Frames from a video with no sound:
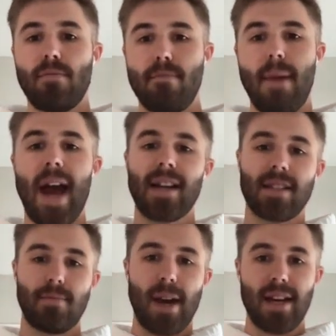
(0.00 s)

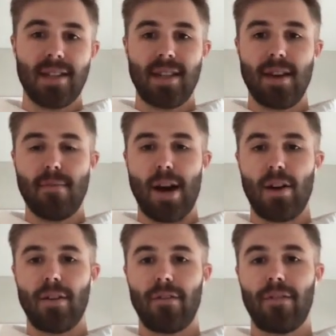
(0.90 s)
maximize the
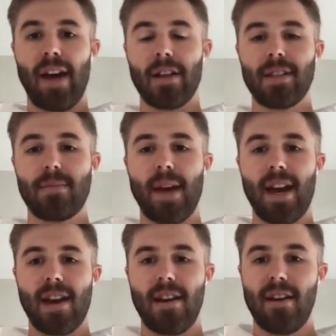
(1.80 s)
amount of health
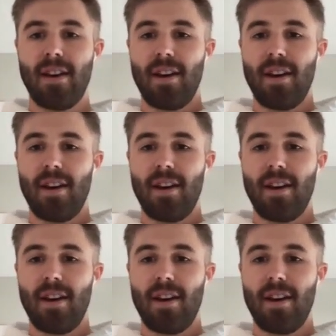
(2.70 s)
span